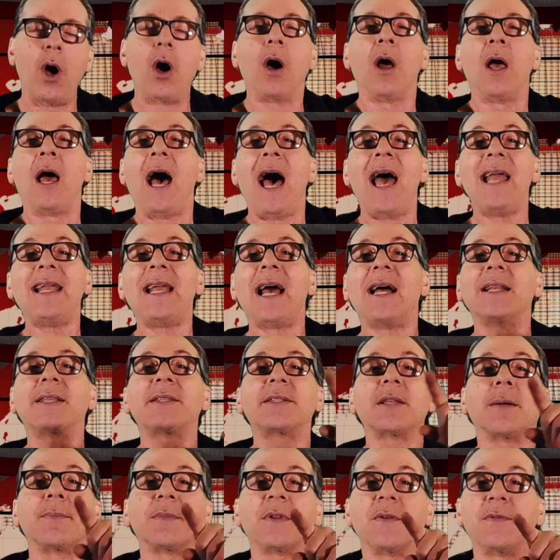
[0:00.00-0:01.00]
I got
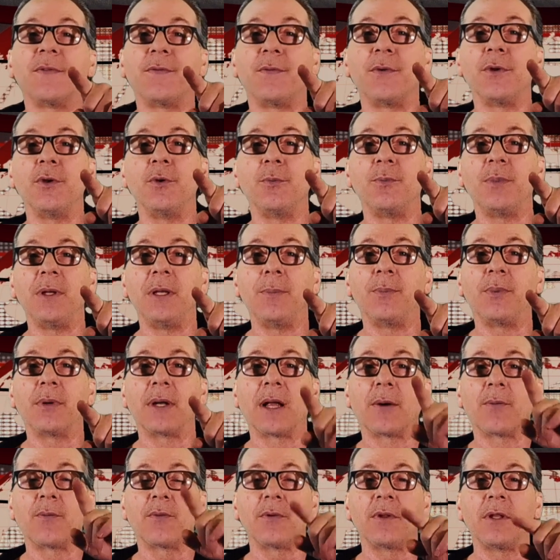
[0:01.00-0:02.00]
something for you people
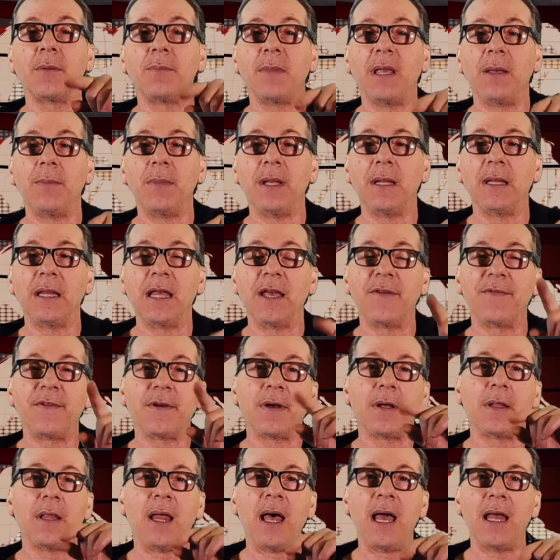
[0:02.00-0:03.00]
that really made me laugh. A
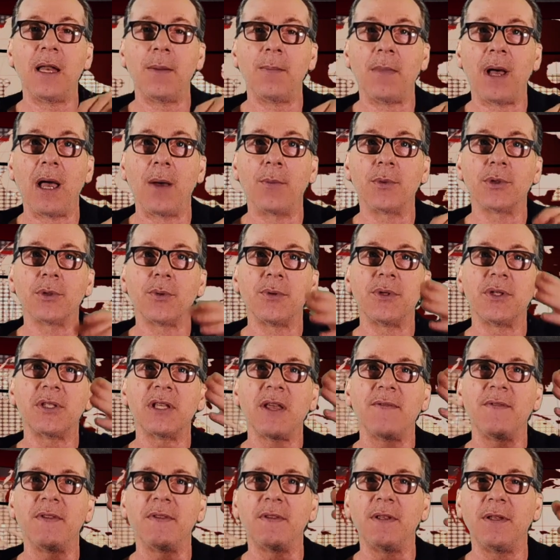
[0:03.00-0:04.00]
client of mine was only
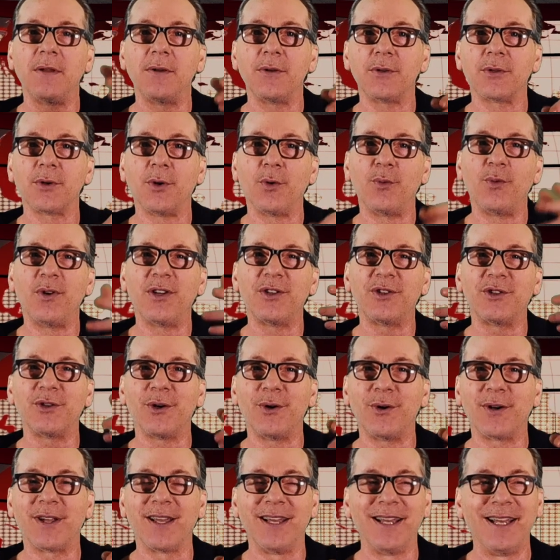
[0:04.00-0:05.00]
17 years old. What a
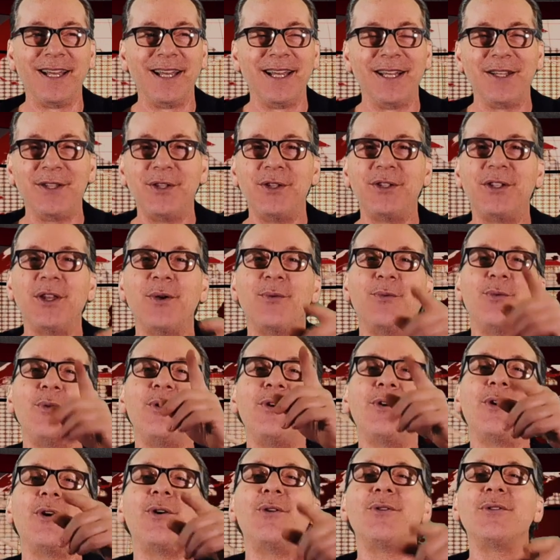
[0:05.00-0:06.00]
joke. She said,
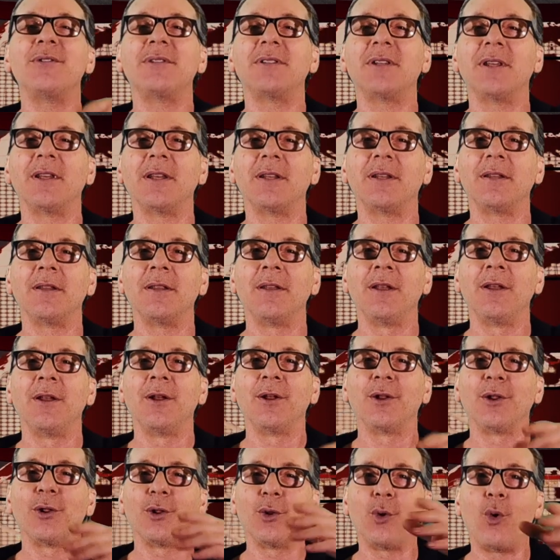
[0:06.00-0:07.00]
what goes in
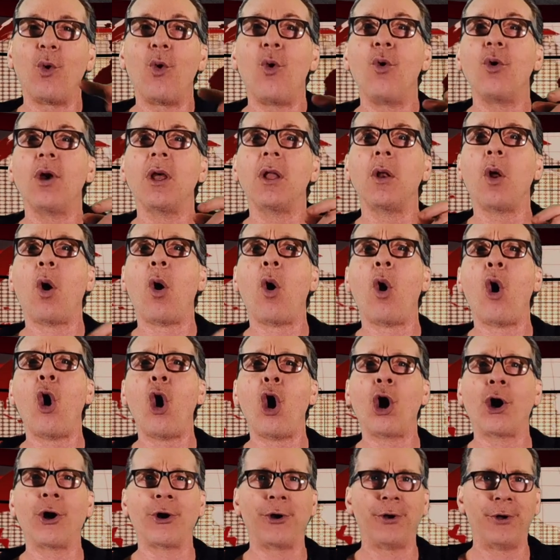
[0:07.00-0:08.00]
long and
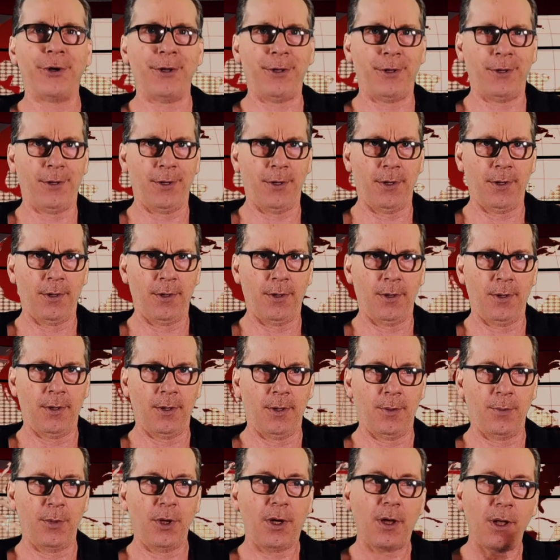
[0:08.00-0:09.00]
hard,
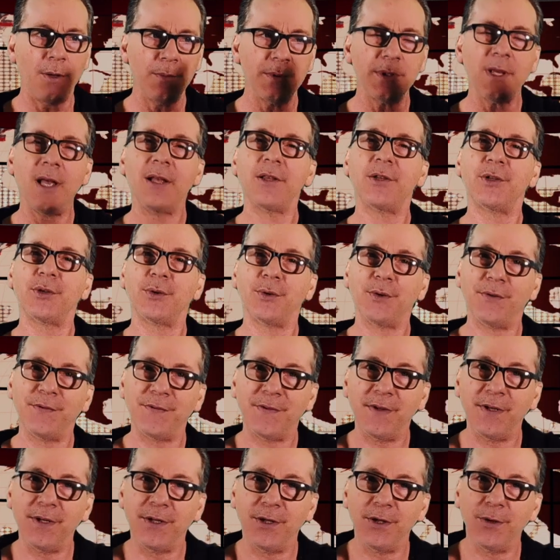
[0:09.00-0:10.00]
but comes out
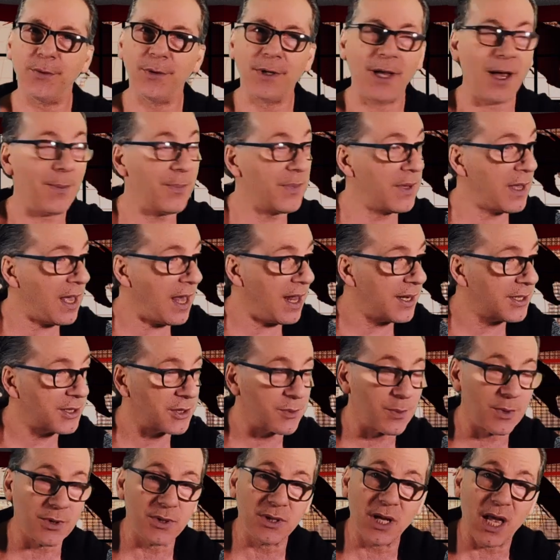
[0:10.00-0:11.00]
soft and gooey? I'll be
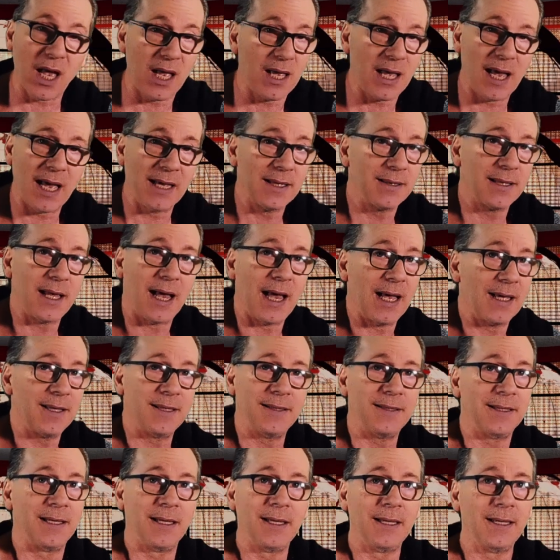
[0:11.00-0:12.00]
honest with you.
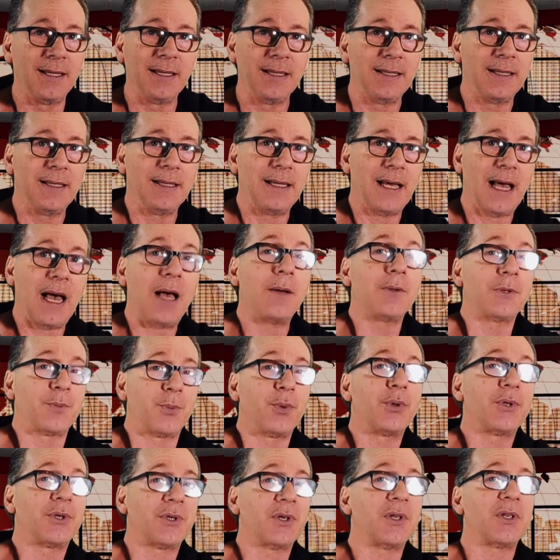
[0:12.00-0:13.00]
I was
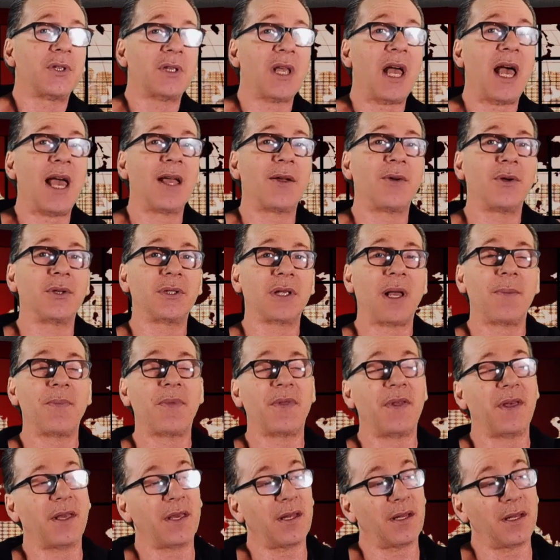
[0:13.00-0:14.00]
pushed aside because I'm
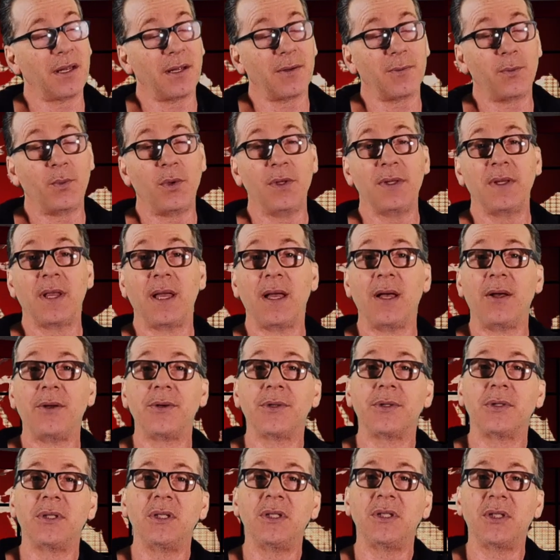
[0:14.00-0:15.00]
thinking, what the hell?
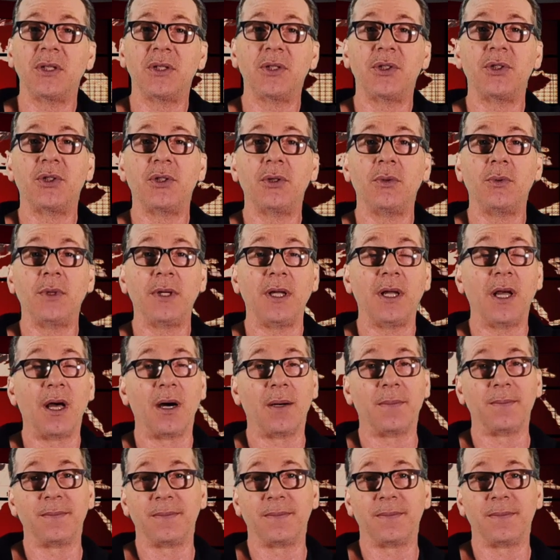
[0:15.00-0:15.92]
She says chewing gum.